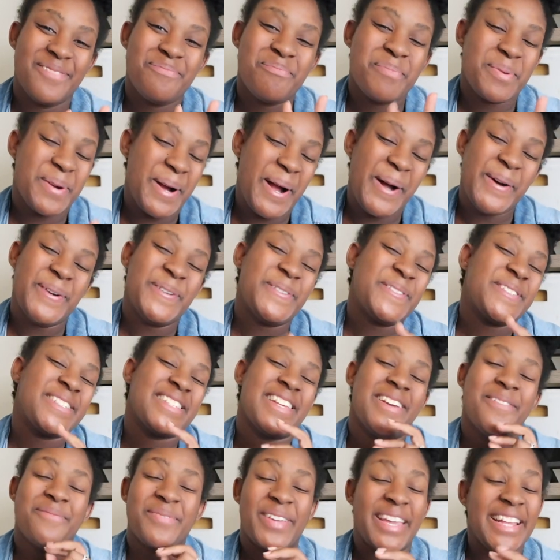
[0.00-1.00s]
pros.
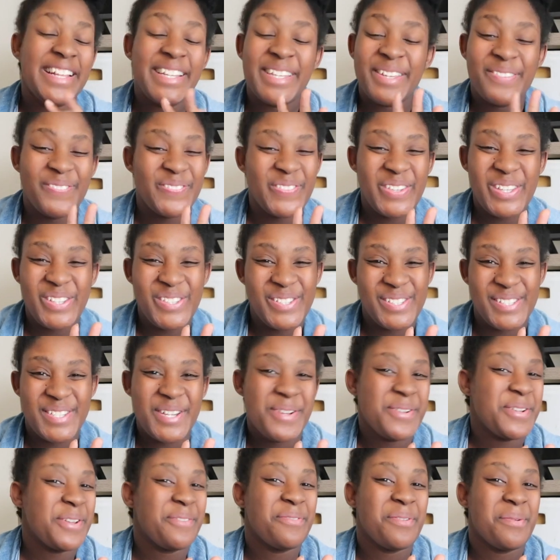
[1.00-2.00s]
I'm getting confused
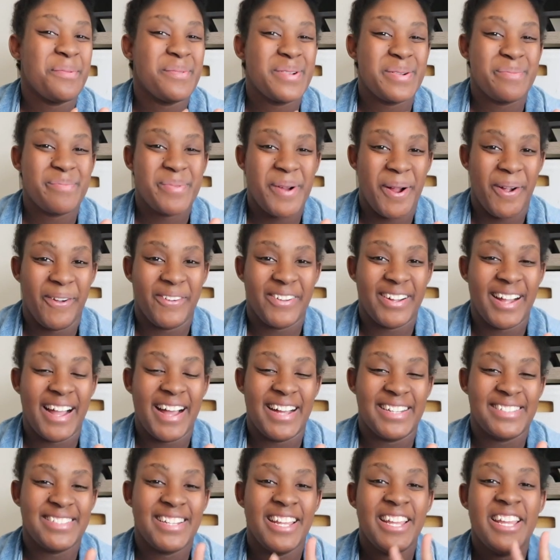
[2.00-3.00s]
on if I'm on pro and
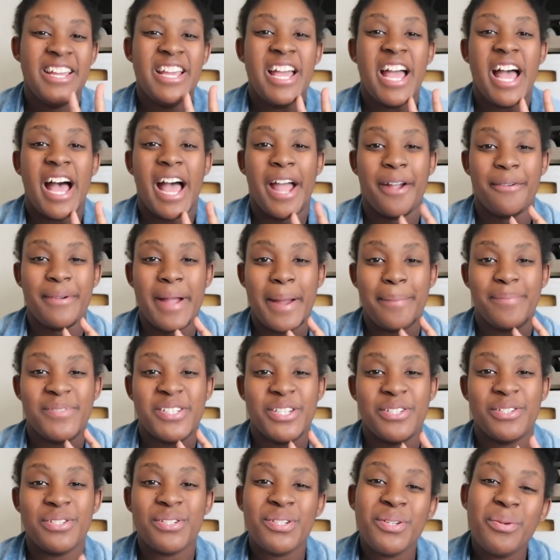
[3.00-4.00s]
con. I wrapped
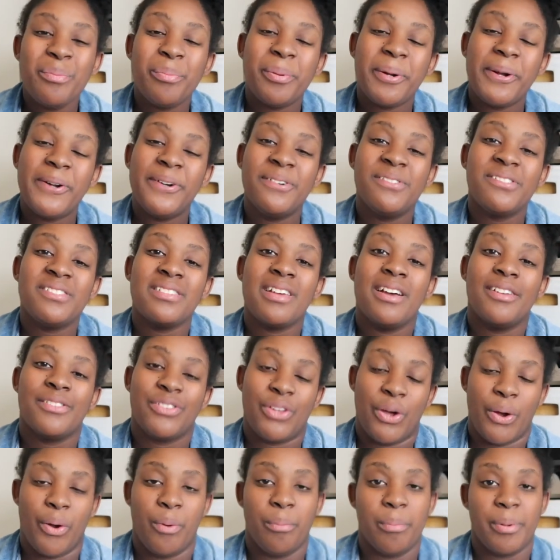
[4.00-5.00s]
in 2 pros on
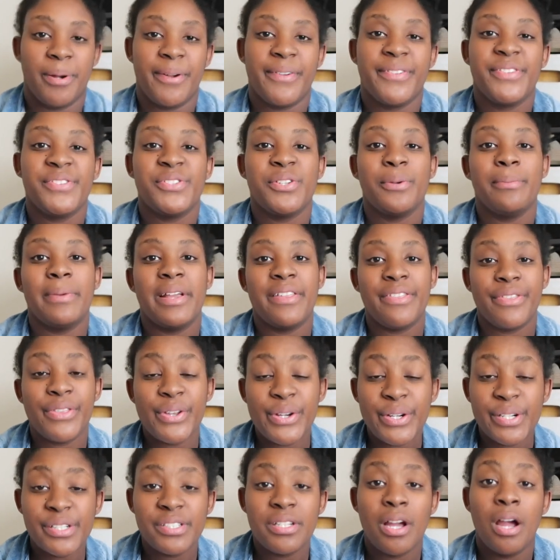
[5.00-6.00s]
the home birth. So my
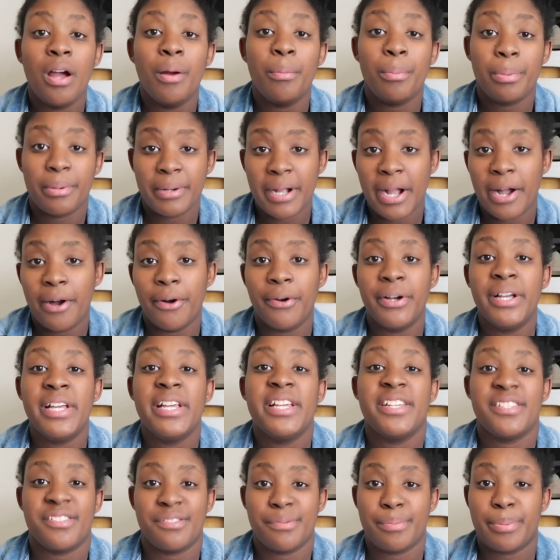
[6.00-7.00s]
third pro
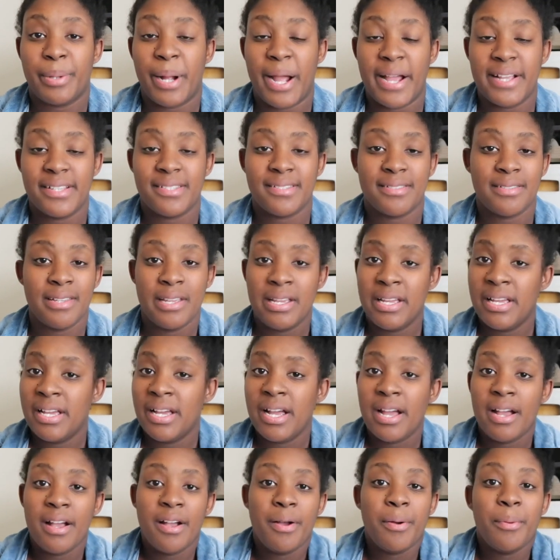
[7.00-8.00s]
is the price.
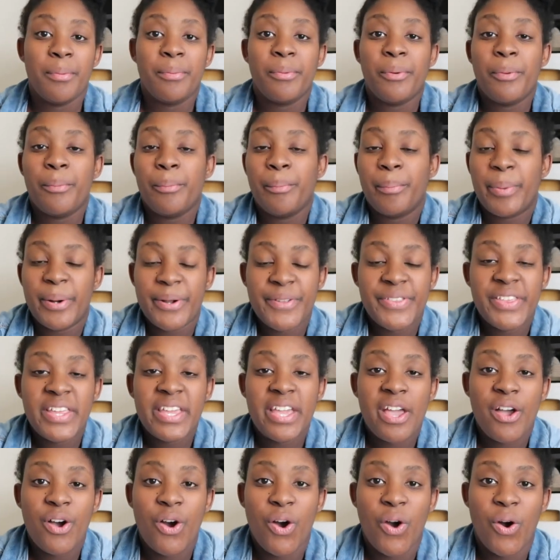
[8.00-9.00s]

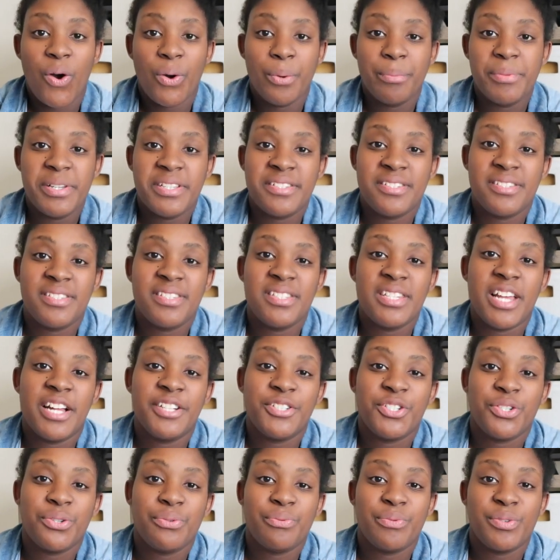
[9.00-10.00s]
Birthing at home is
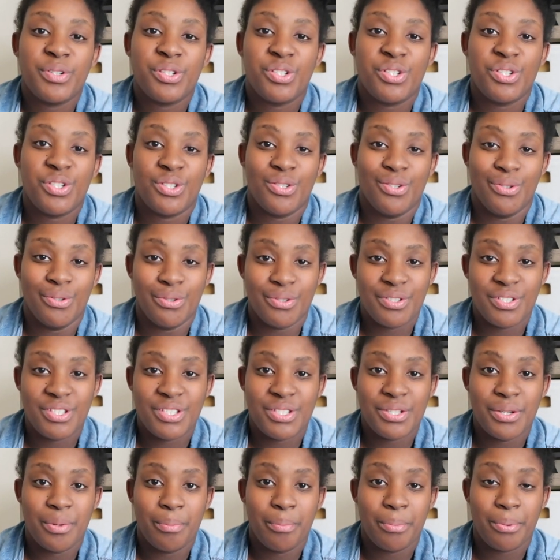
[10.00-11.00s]
such a
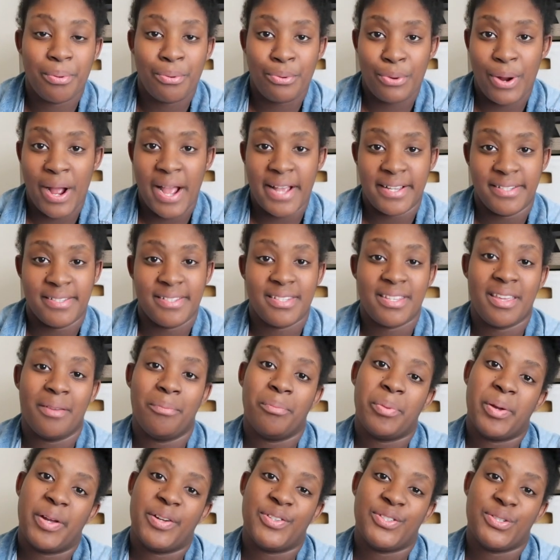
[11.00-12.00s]
reduced price
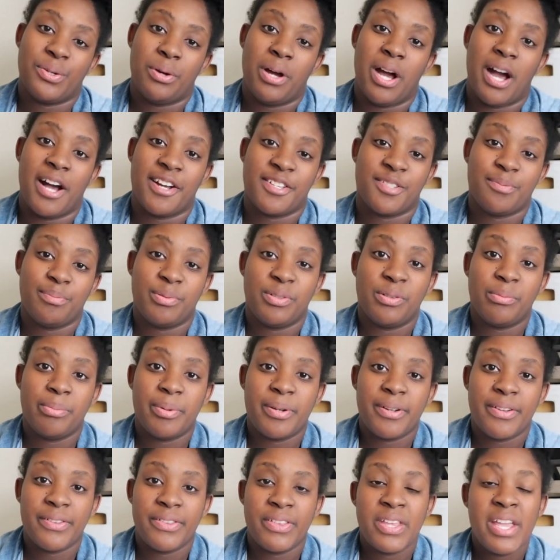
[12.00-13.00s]
compared to a hospital
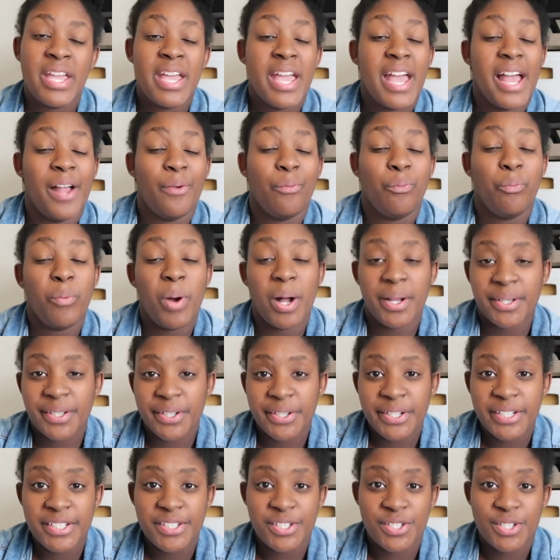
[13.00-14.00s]
birth, and while
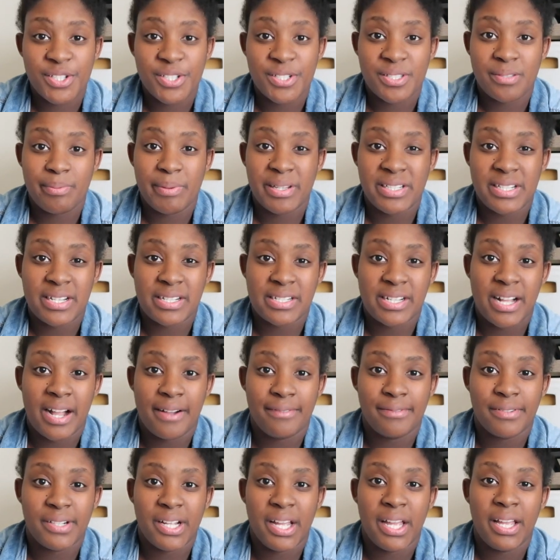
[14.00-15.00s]
your insurance may not
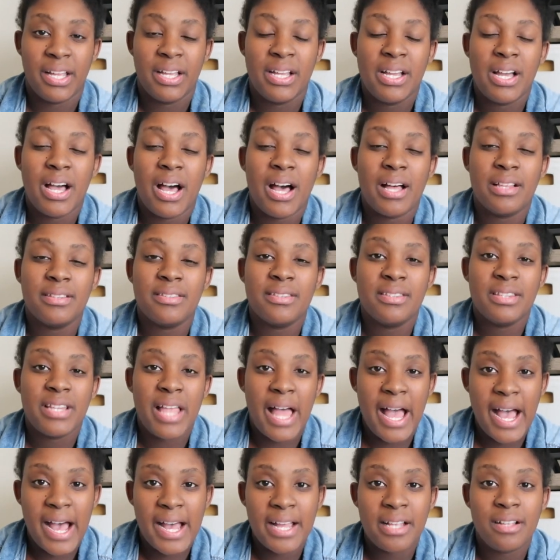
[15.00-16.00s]
cover it, a
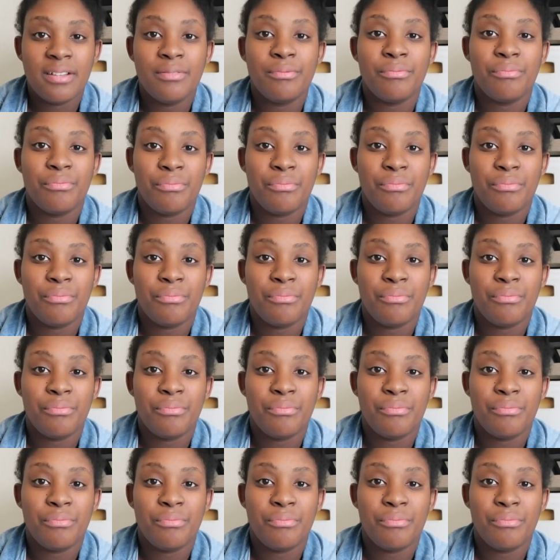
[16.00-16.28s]
lot